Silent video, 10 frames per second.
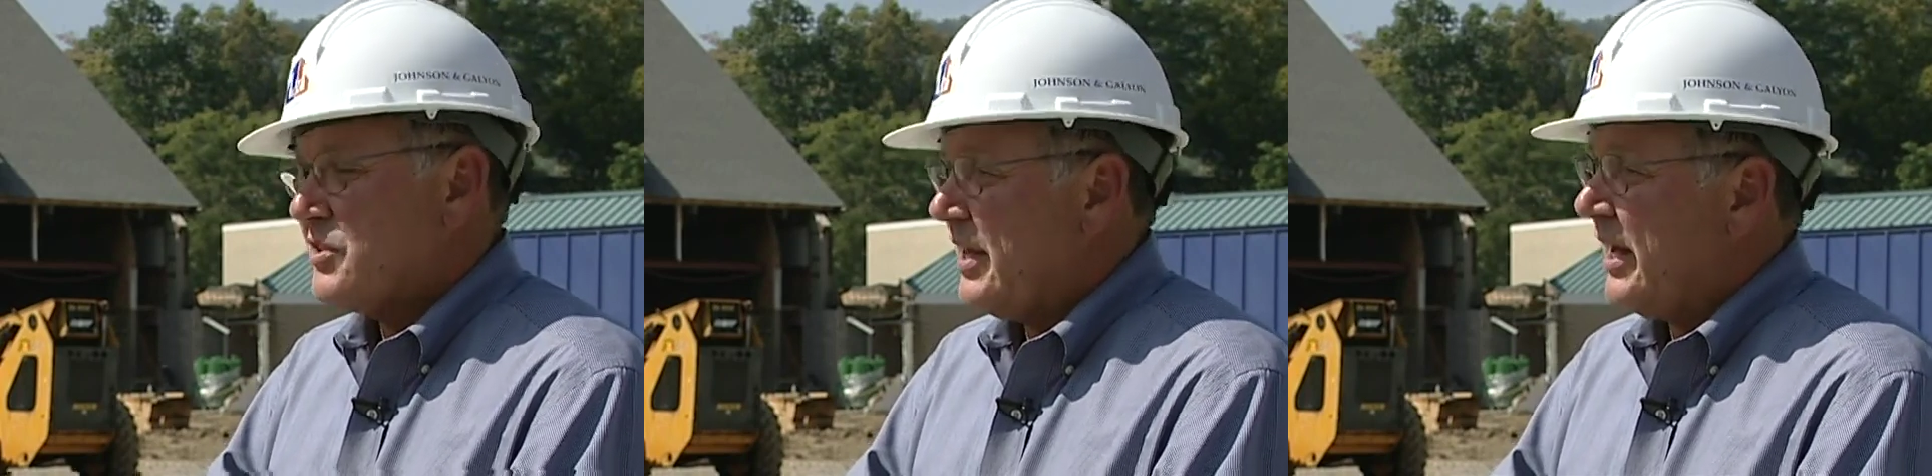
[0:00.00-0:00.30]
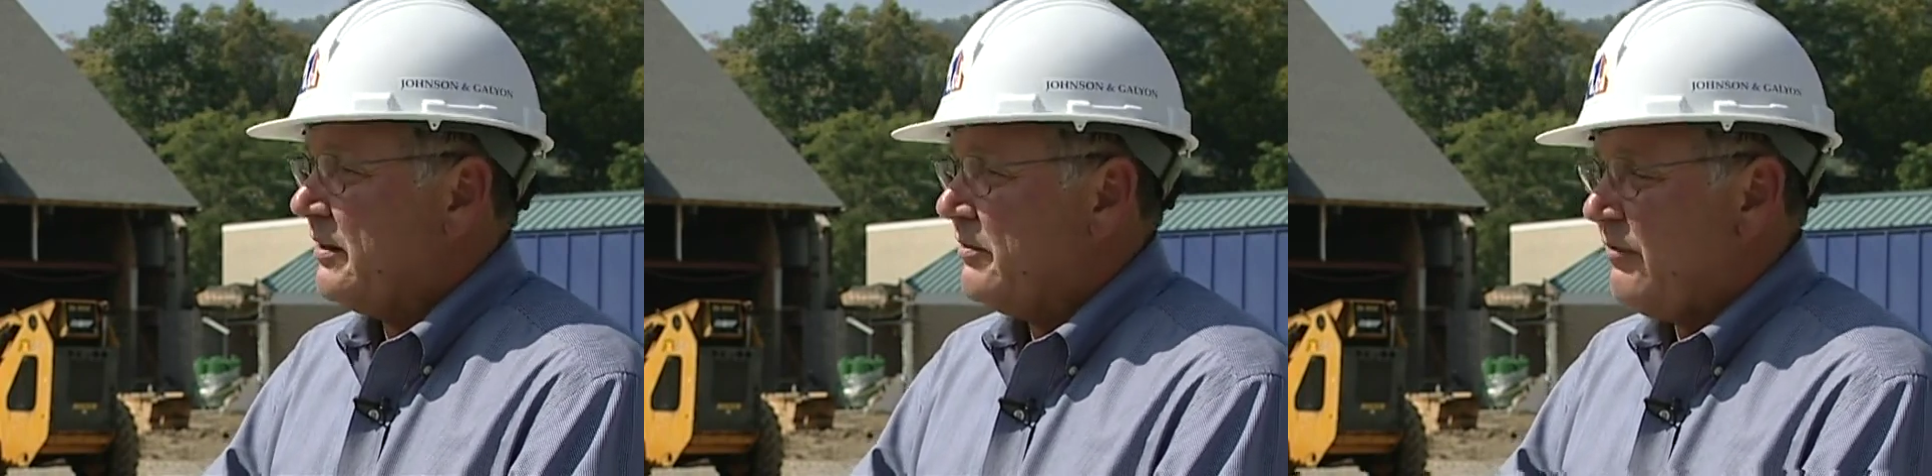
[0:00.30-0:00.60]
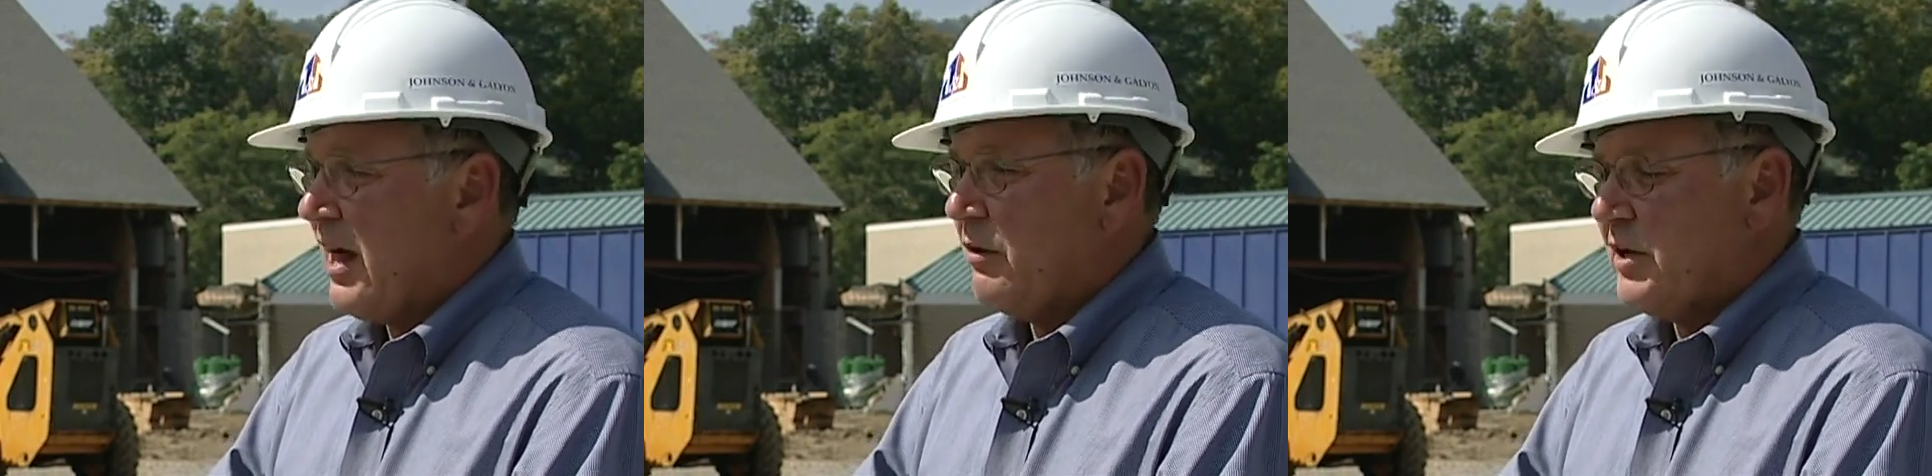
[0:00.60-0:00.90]
that
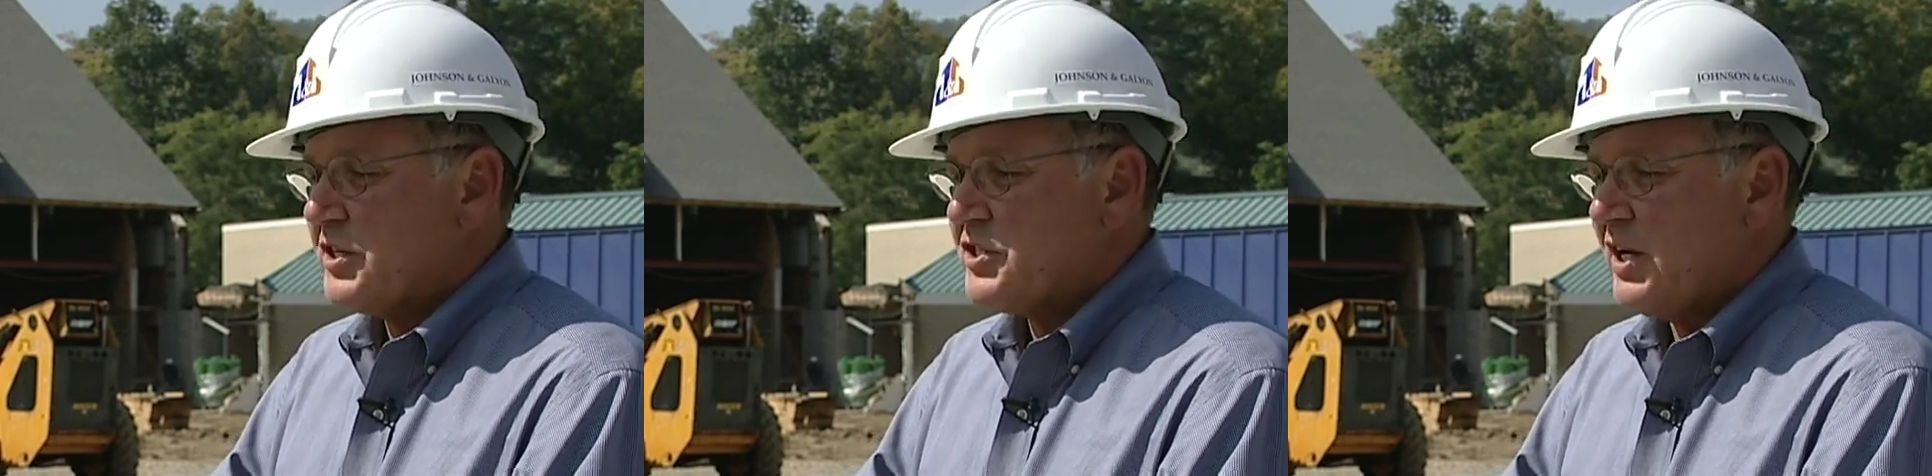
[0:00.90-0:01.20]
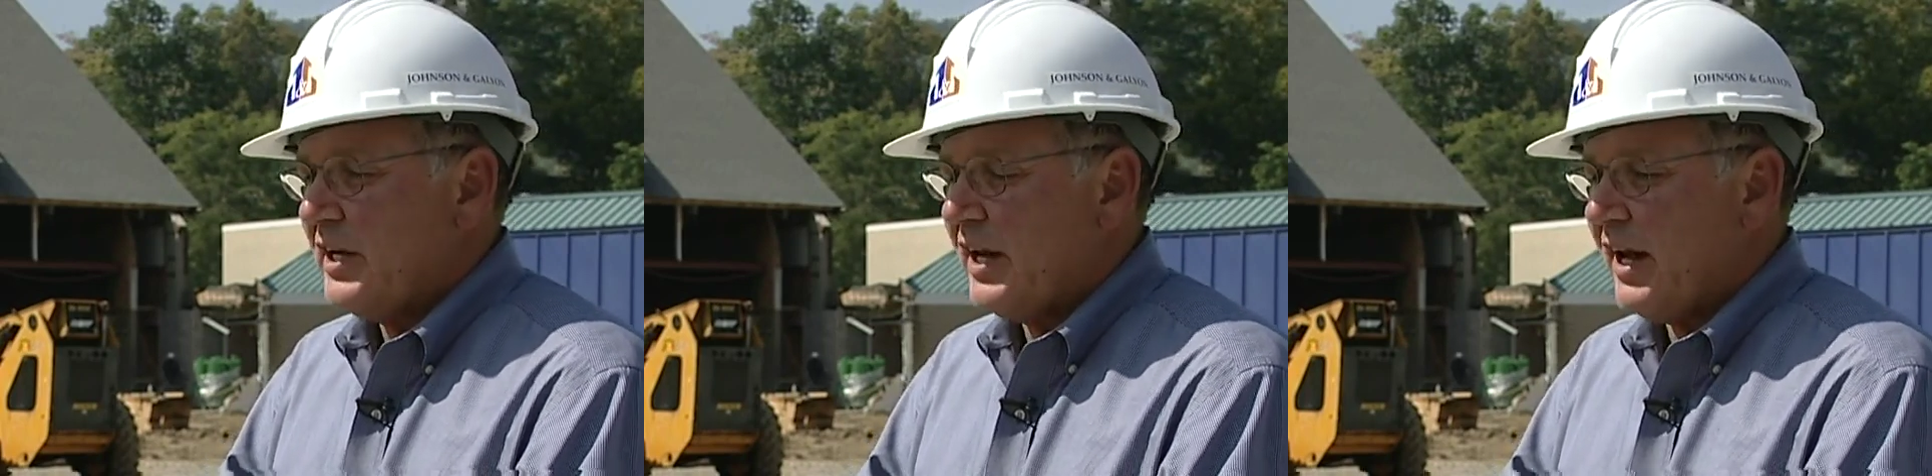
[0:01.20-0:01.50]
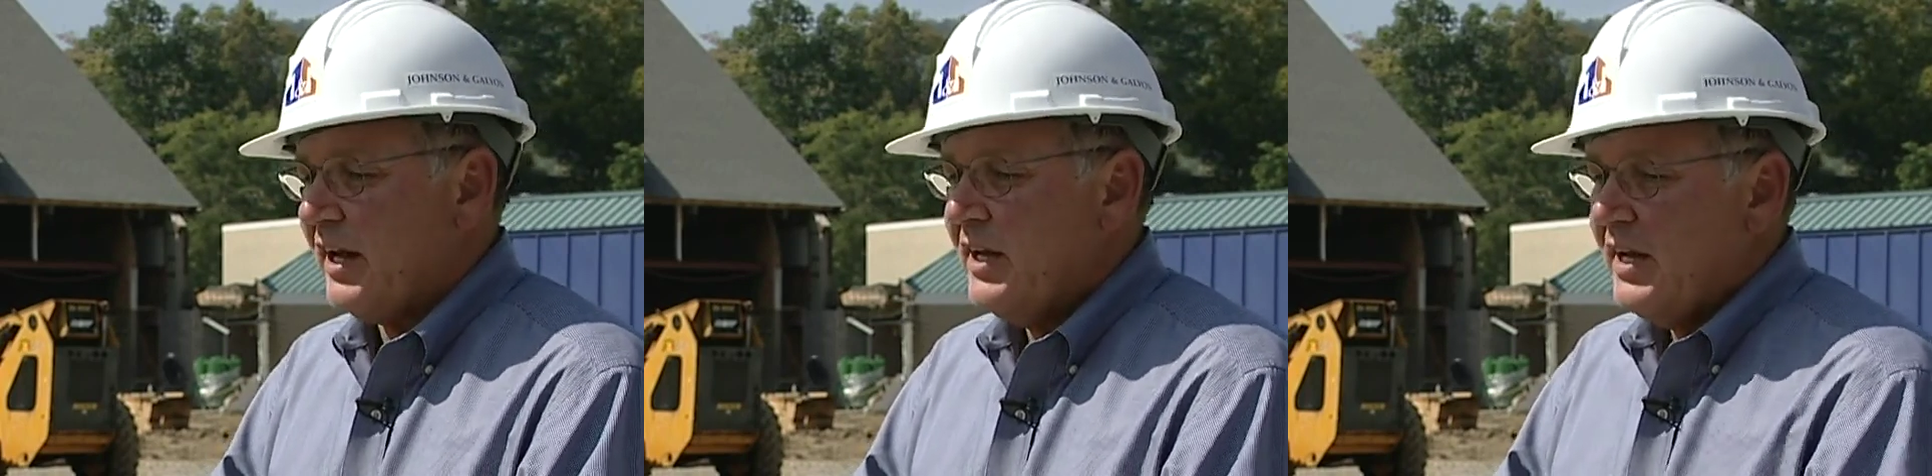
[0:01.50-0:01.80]
following Sunday